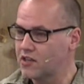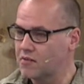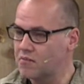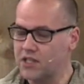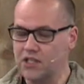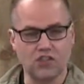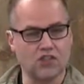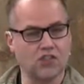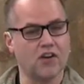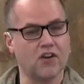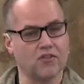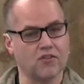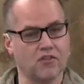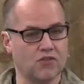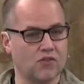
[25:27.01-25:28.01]
but he
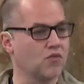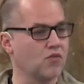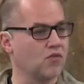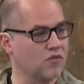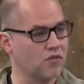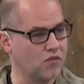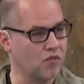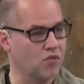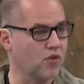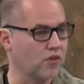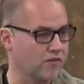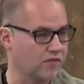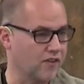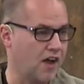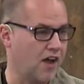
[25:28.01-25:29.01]
shared the truth of the word
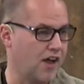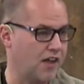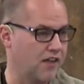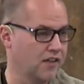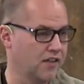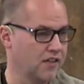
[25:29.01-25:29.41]
of God.